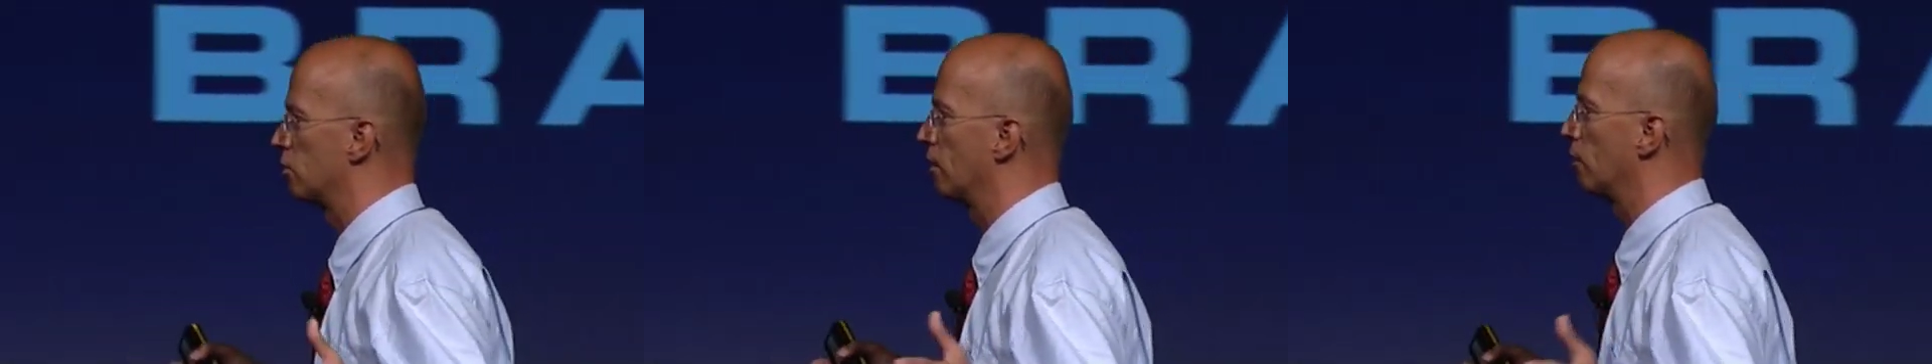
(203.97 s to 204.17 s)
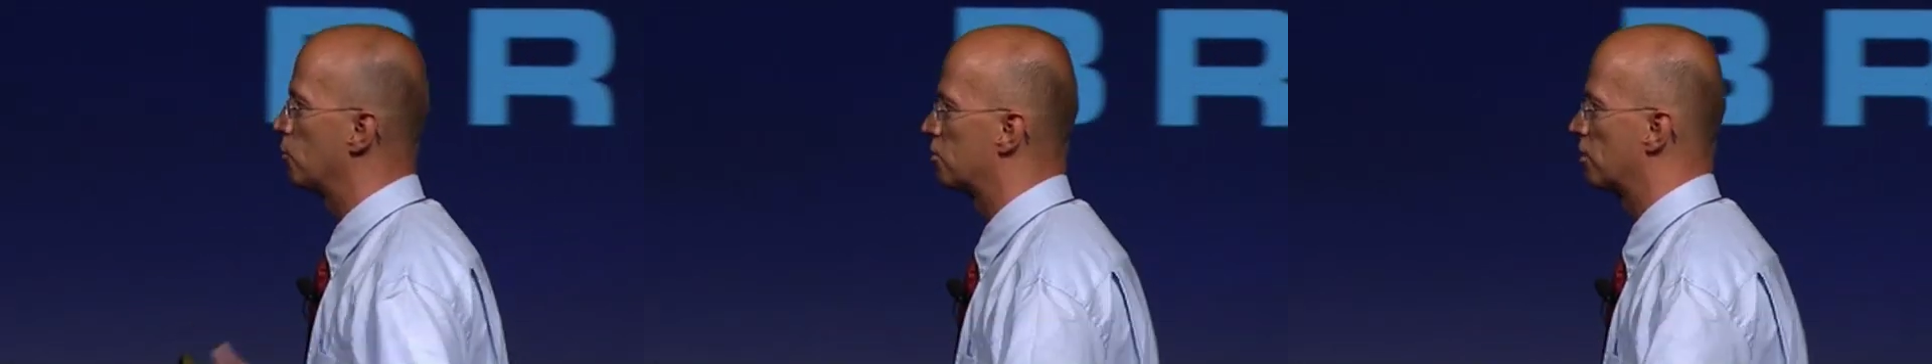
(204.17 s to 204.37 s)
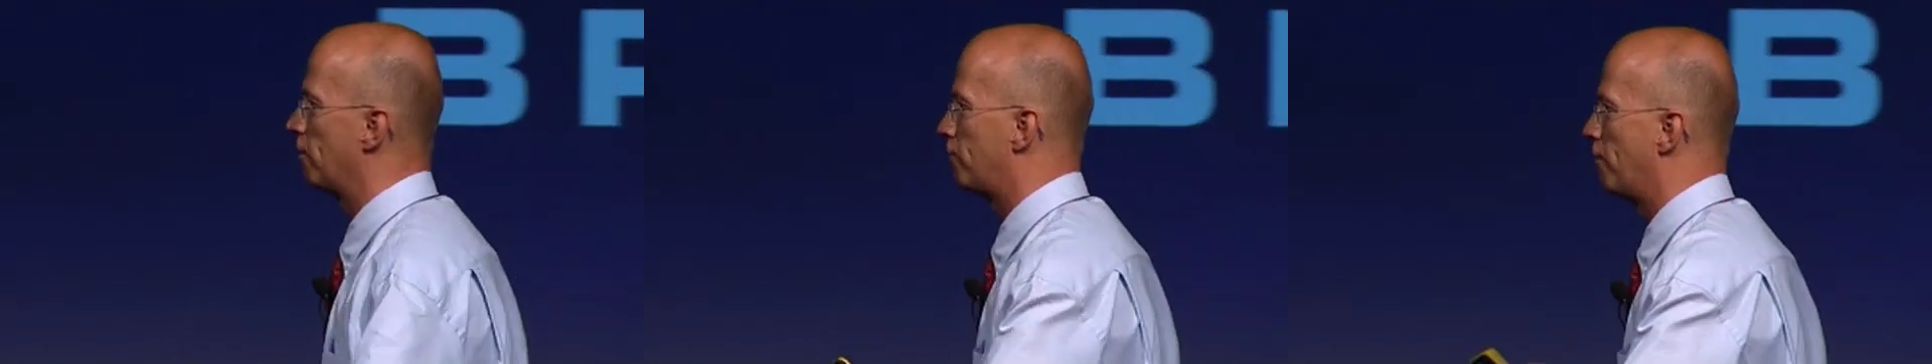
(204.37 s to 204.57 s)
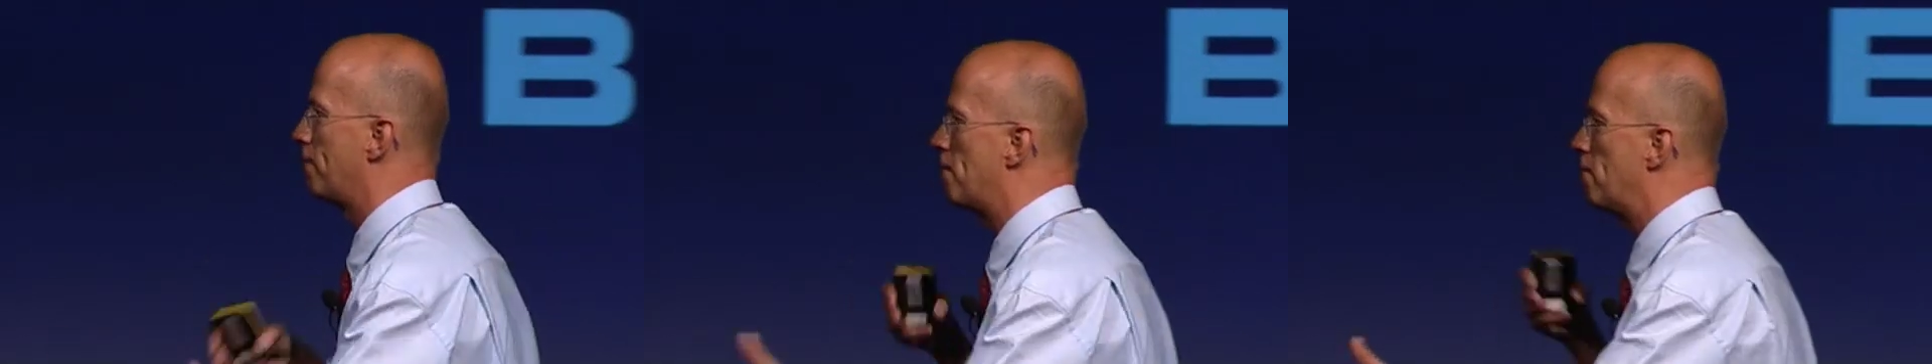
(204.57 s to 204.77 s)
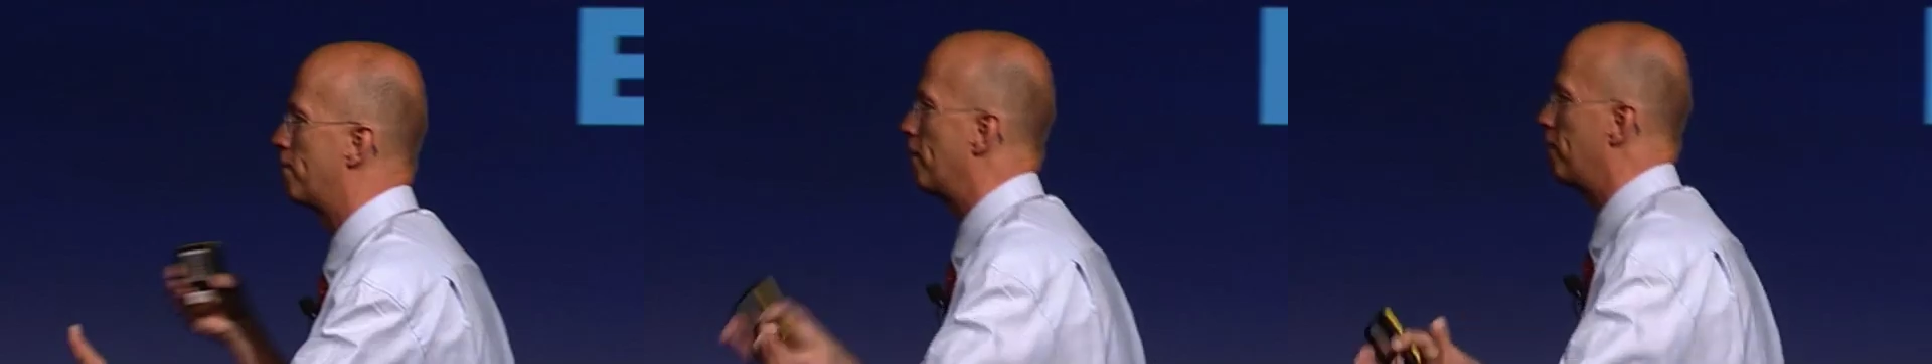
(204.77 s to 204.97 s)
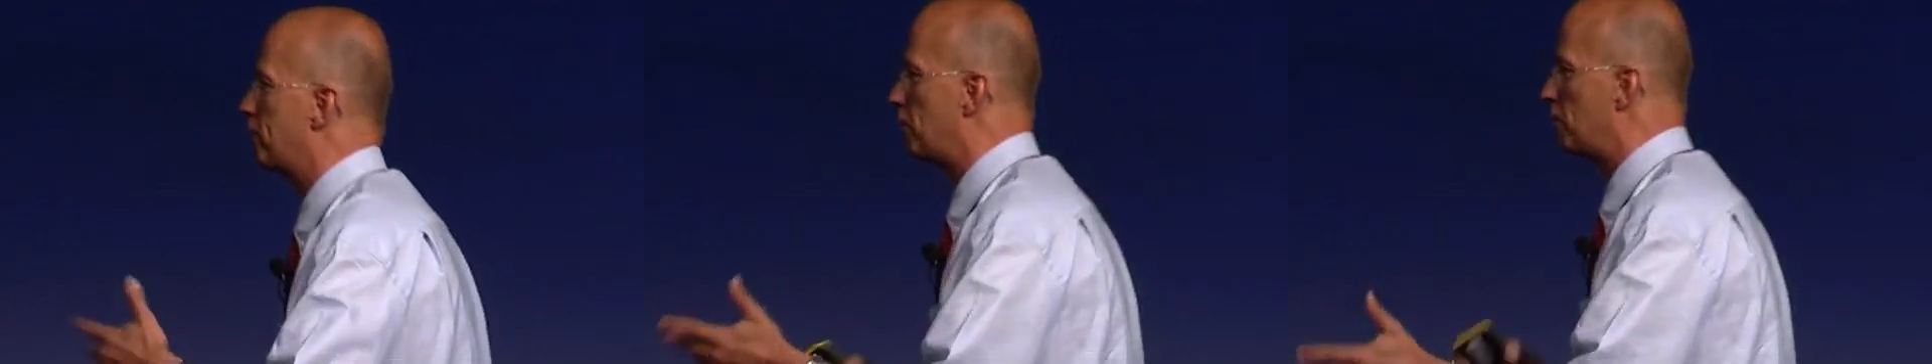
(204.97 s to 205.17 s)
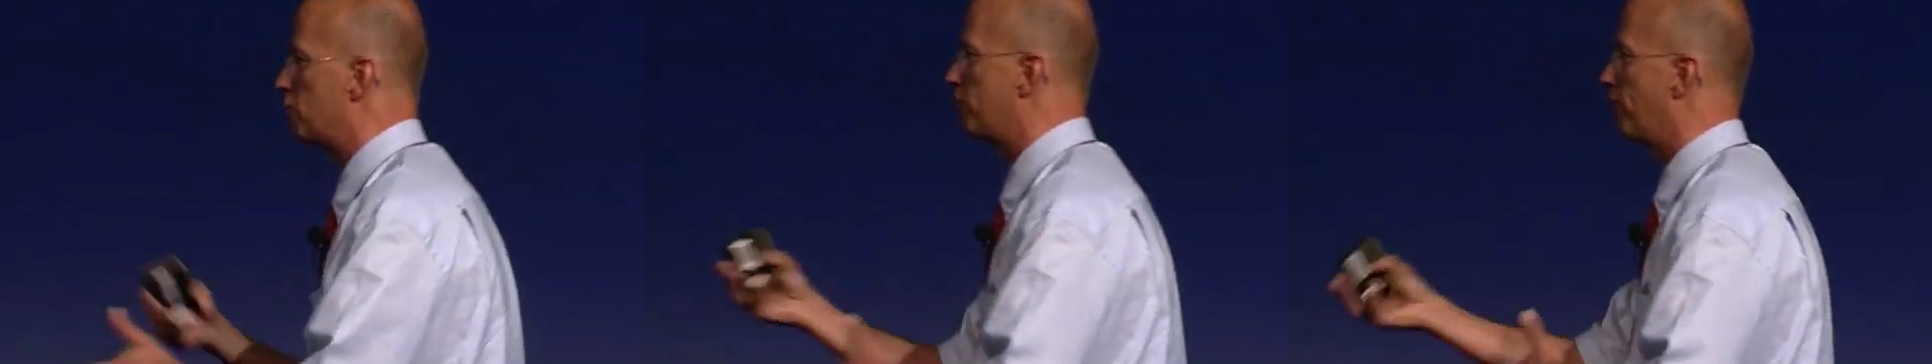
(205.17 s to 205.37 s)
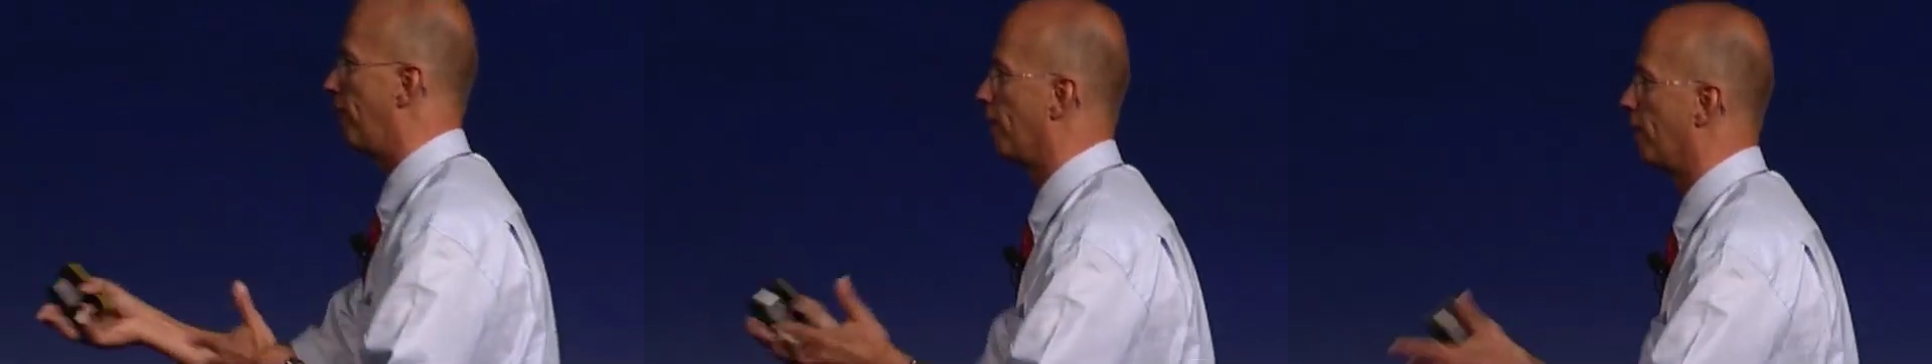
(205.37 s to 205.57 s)
they will say 50-50 is
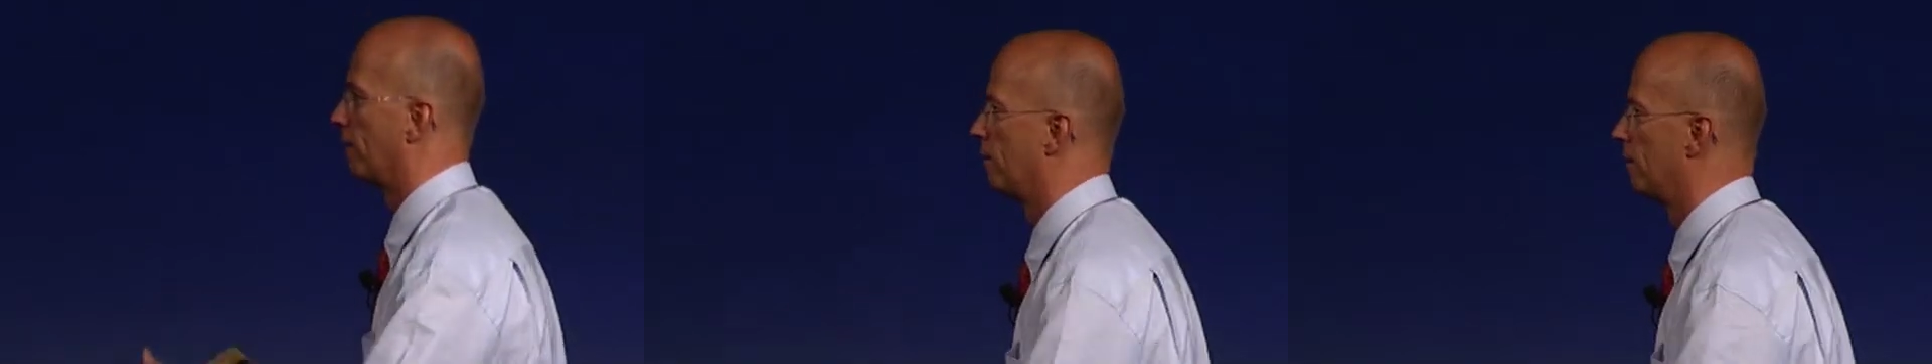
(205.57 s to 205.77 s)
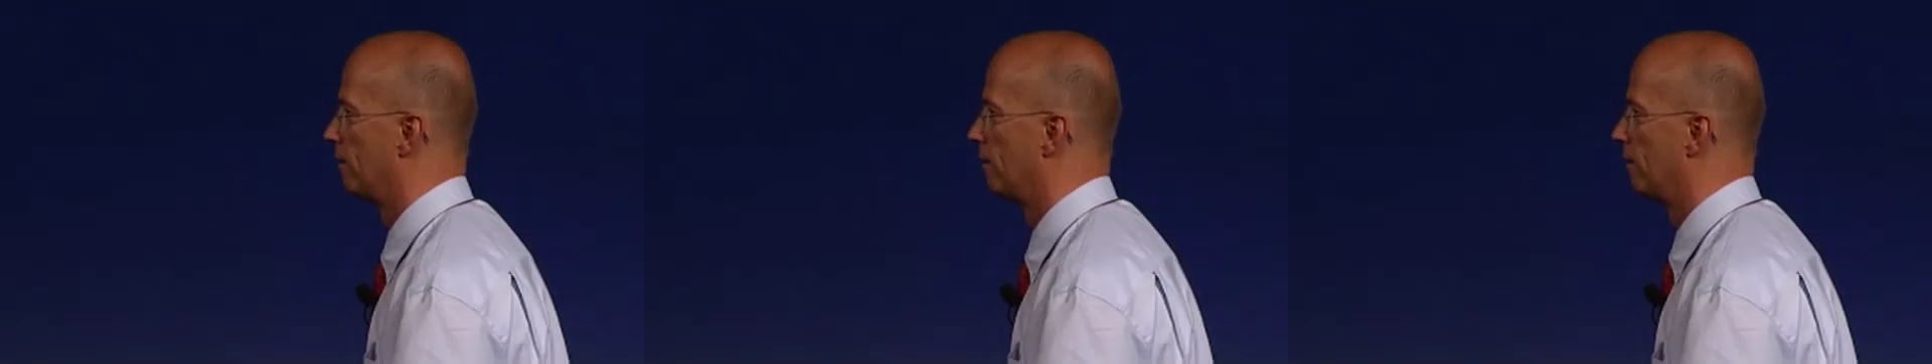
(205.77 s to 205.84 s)
fair.